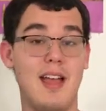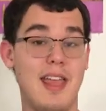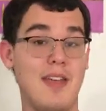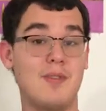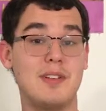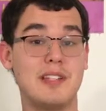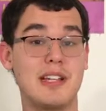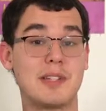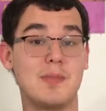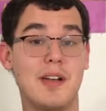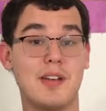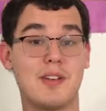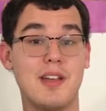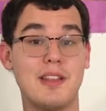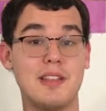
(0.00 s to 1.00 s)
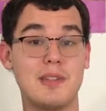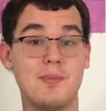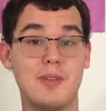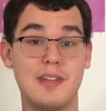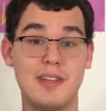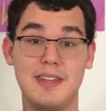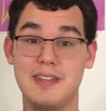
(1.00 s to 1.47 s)
Everyone talks about how great this
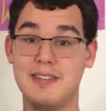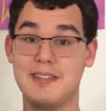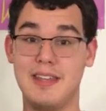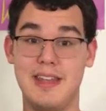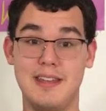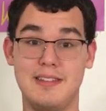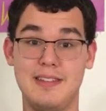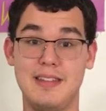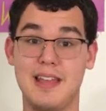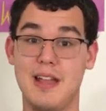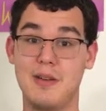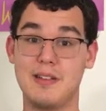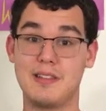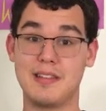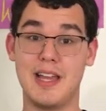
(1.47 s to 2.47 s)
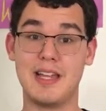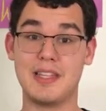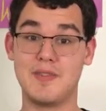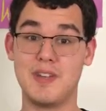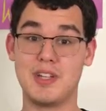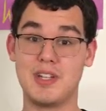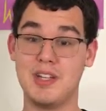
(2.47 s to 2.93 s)
book is, and seeing how it's science
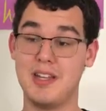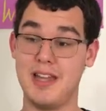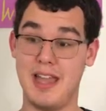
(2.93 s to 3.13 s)
fiction,